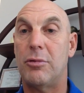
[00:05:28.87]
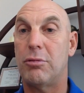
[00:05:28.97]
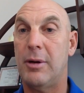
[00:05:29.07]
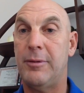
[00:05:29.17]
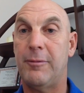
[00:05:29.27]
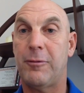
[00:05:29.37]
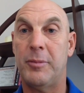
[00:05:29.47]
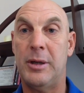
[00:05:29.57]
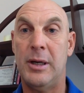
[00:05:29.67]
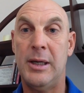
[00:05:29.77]
driven
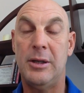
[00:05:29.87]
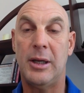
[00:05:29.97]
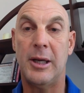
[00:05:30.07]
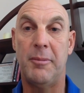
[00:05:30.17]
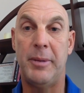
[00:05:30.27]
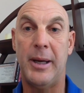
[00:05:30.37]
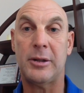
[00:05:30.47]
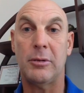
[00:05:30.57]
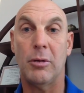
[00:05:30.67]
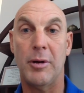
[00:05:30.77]
from a need to get
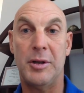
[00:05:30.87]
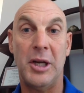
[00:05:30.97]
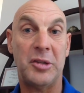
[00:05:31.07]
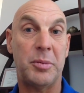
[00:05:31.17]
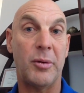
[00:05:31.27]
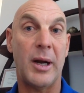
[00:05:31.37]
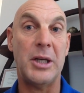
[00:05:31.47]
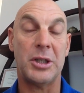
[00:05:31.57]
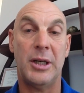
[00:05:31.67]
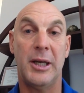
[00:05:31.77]
better or a
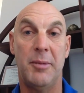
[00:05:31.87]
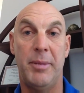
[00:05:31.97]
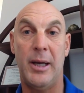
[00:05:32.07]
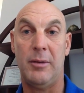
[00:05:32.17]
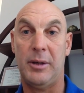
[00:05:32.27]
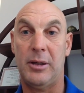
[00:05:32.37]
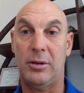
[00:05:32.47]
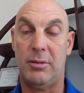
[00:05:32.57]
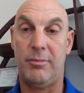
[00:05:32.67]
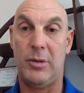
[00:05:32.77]
desperation to get better because
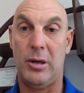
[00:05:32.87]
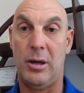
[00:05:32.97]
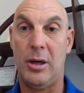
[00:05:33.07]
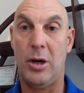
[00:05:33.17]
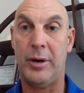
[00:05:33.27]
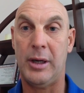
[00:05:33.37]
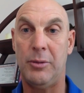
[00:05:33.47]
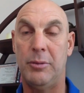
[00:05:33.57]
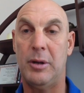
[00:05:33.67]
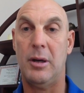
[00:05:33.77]
I, I know
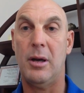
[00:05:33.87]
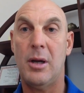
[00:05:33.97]
anyone with